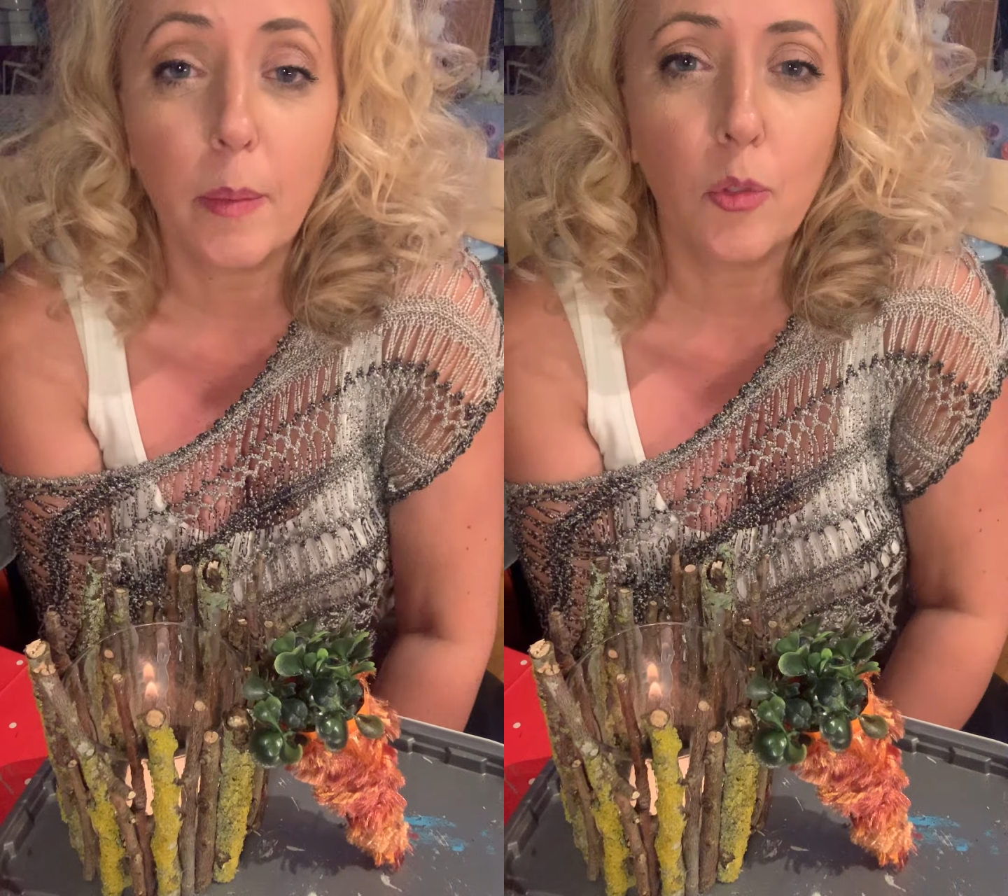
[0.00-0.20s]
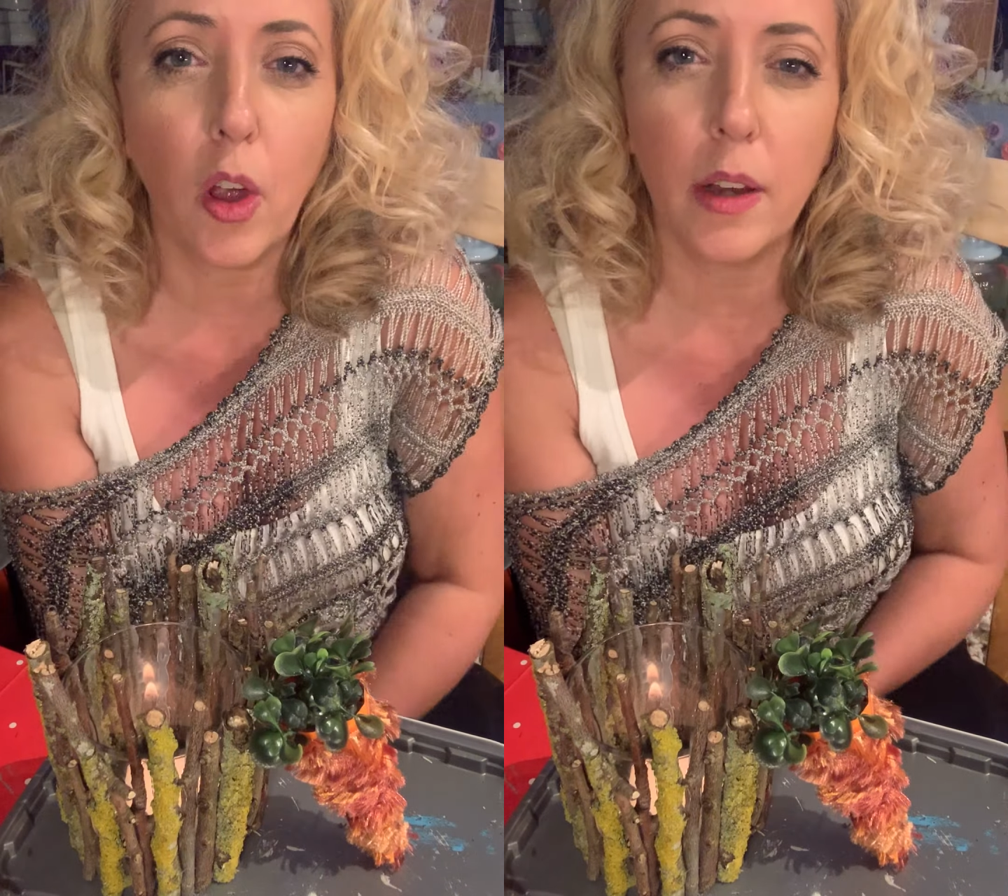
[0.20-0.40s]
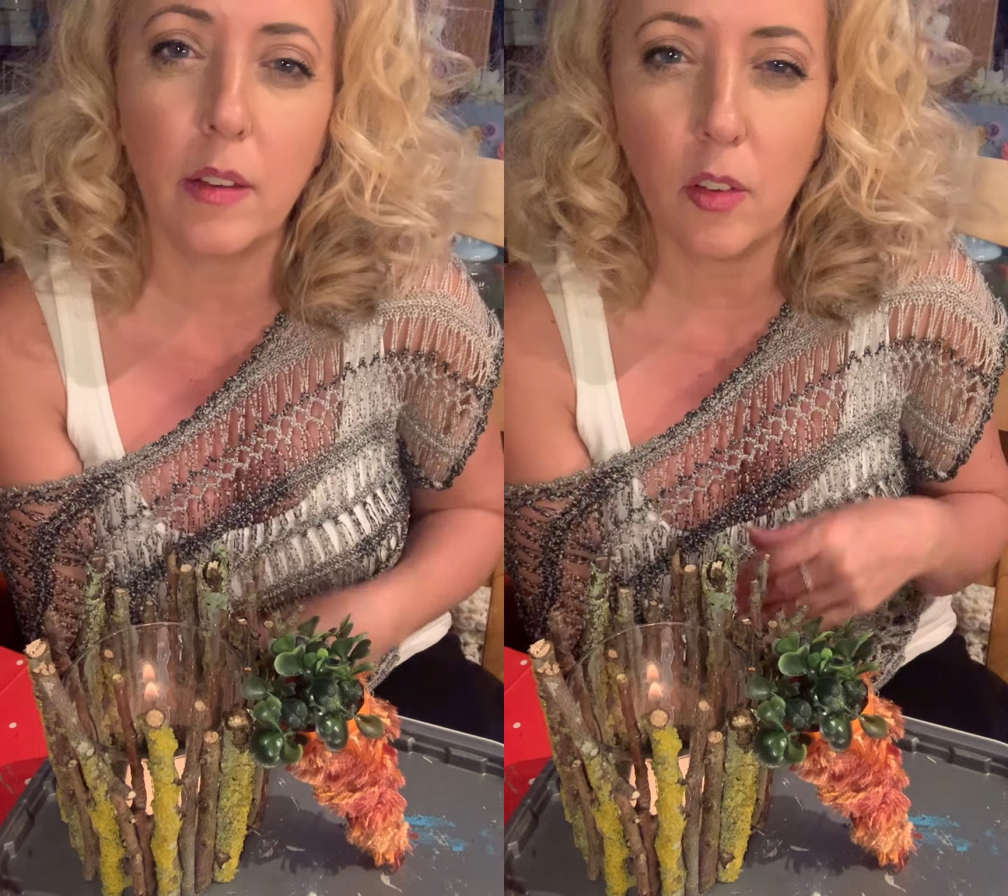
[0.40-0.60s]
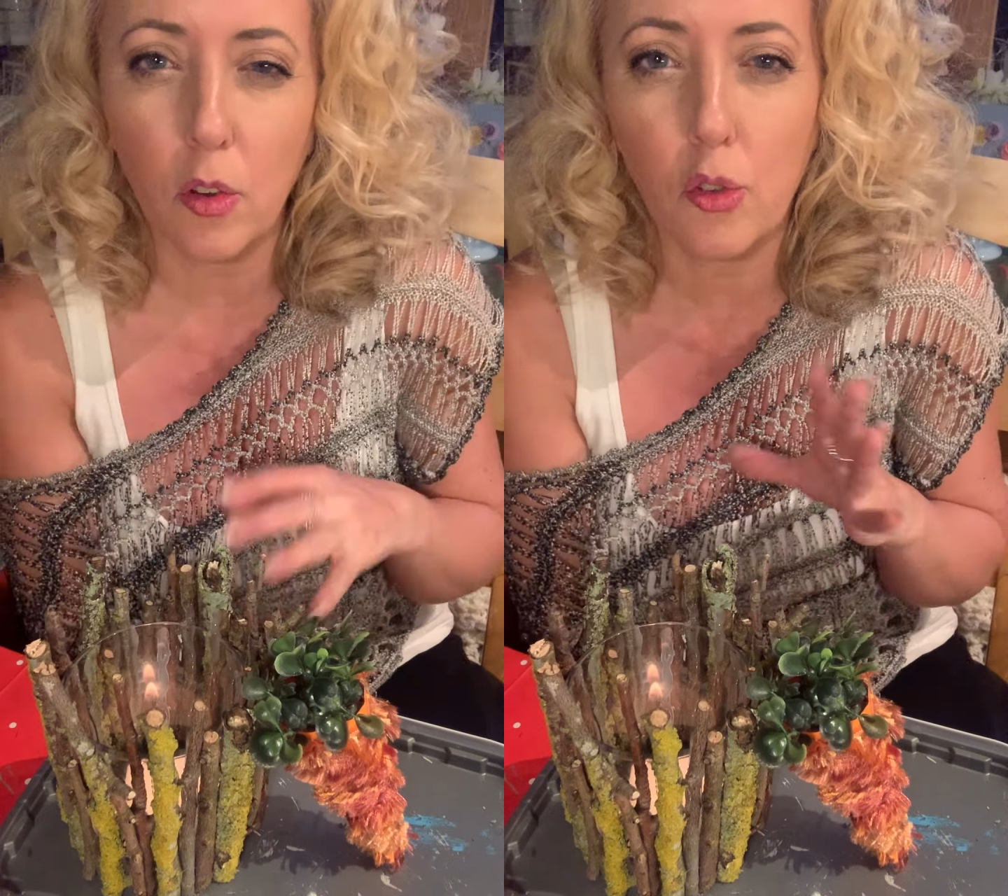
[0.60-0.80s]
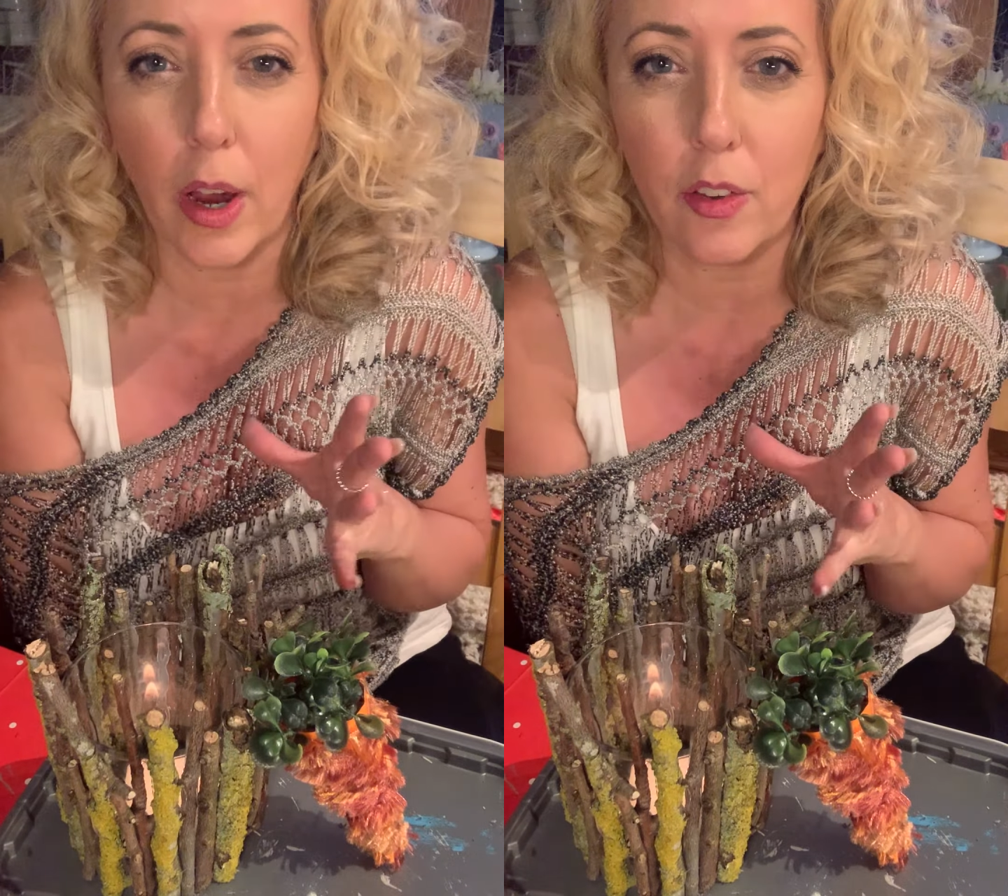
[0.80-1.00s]
I'm trying to do
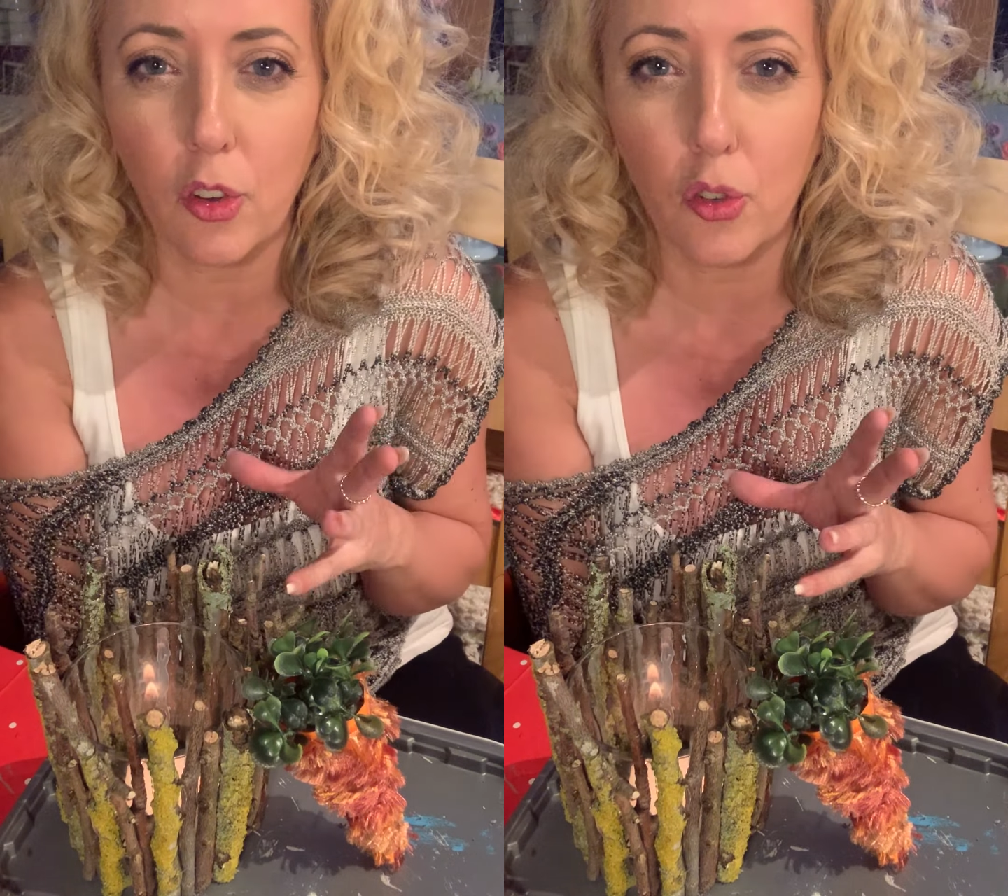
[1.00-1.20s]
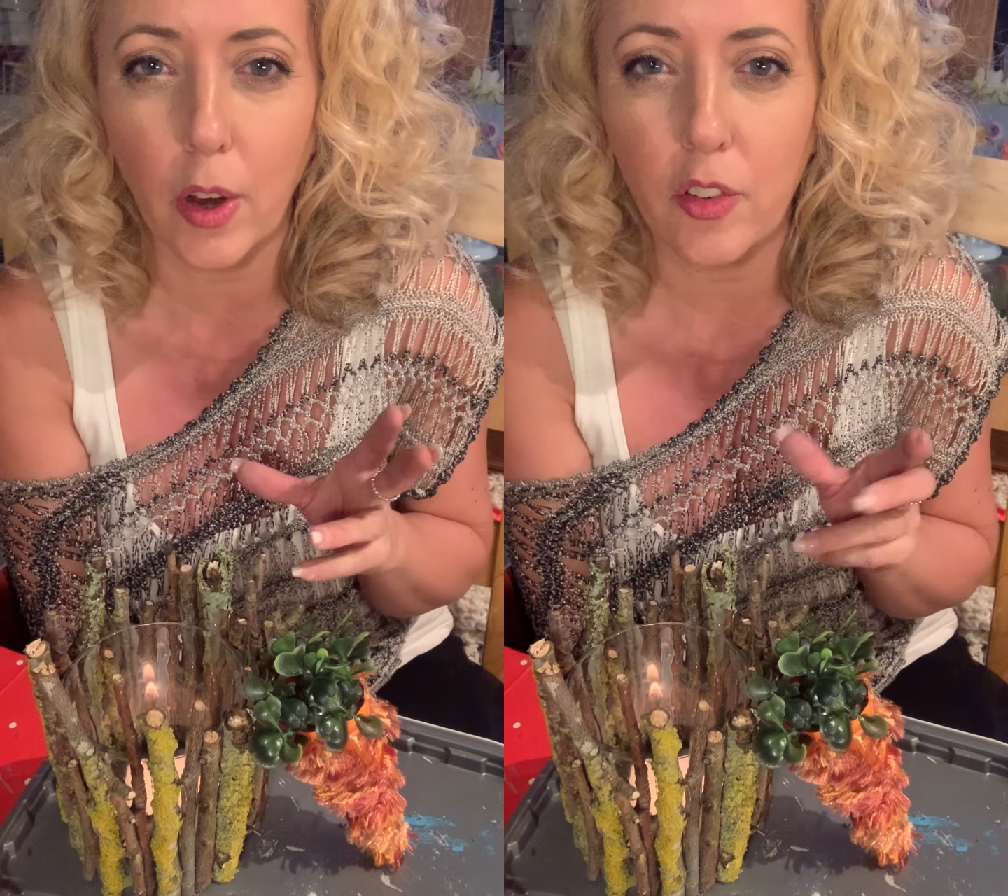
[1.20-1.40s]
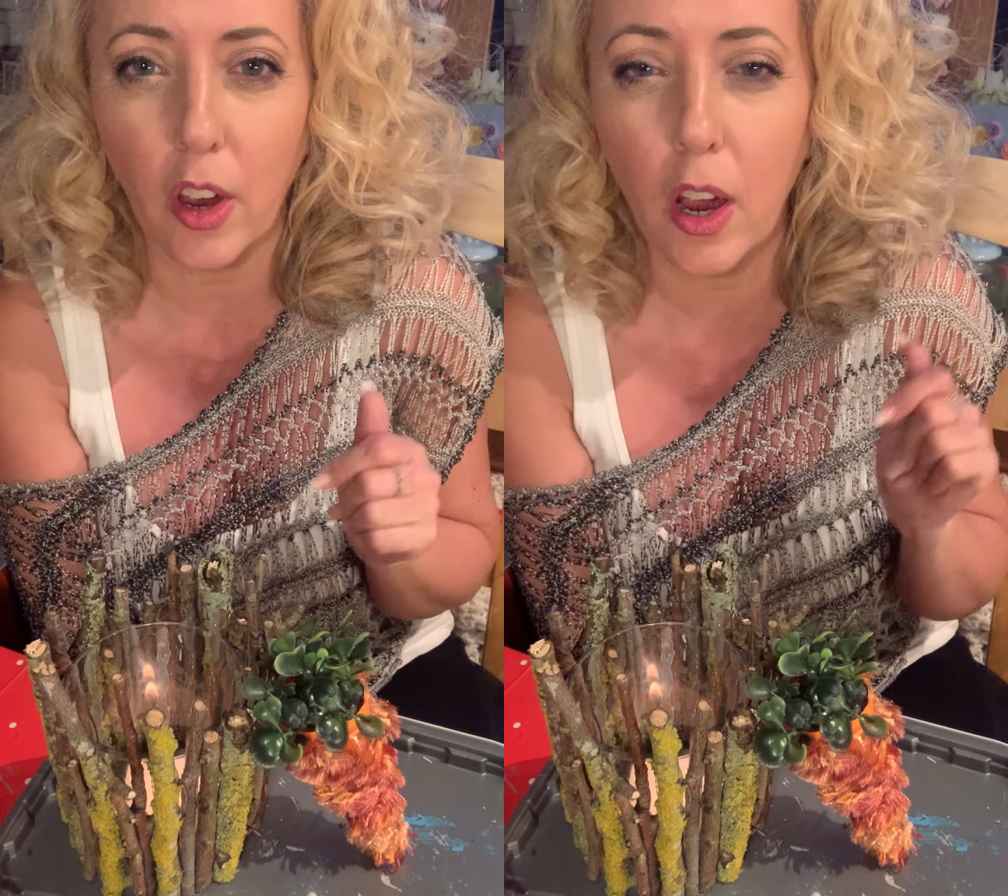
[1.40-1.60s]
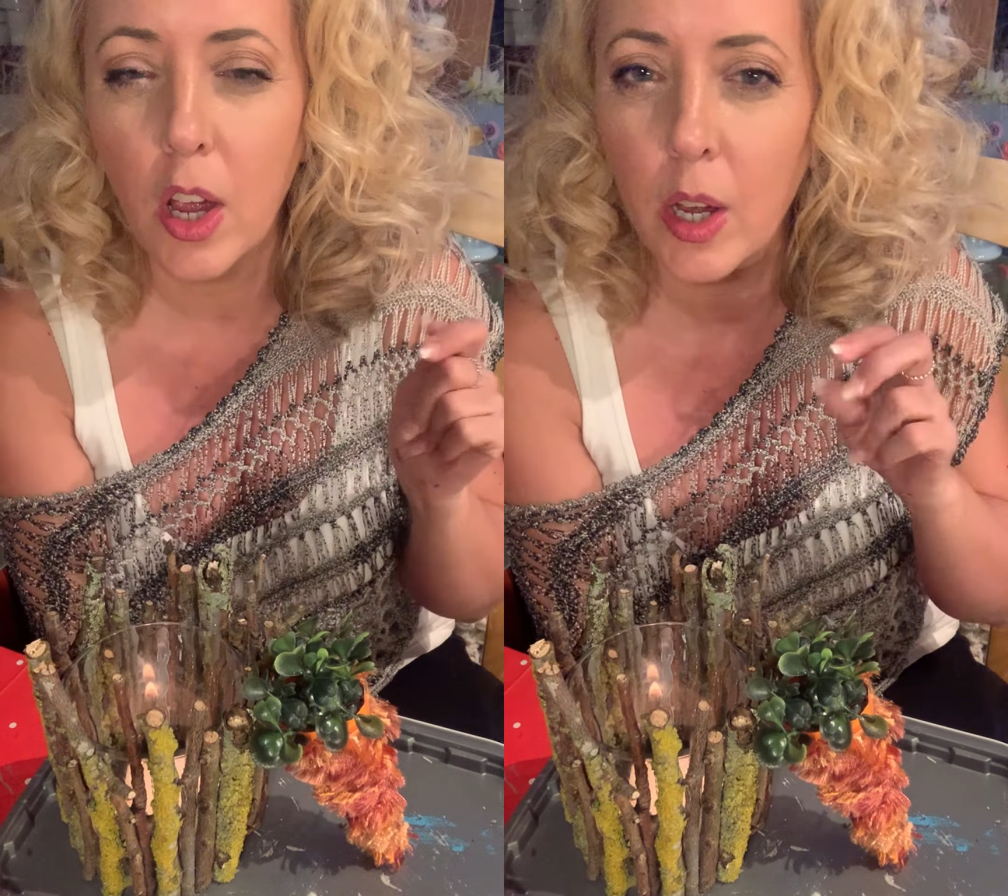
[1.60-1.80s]
trash to treasure.